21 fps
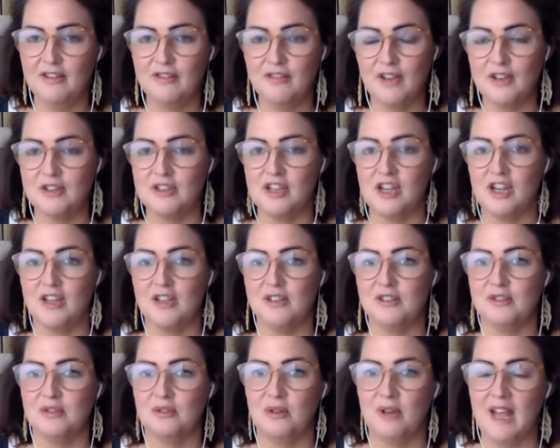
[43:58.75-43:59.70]

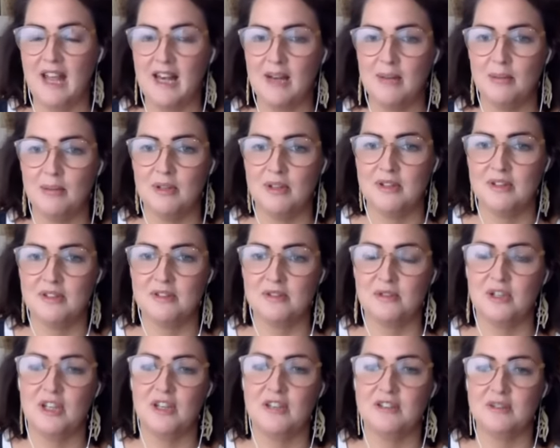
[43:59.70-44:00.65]
photos or elements
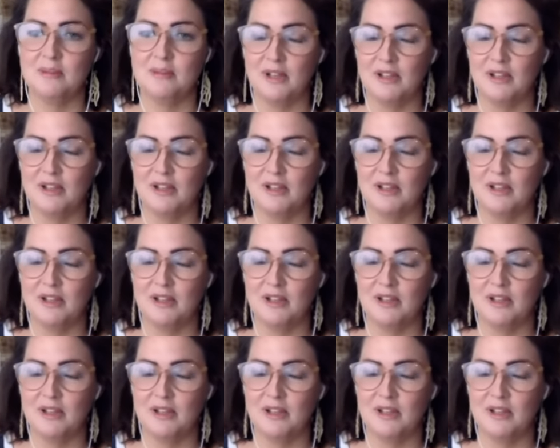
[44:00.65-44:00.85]
or using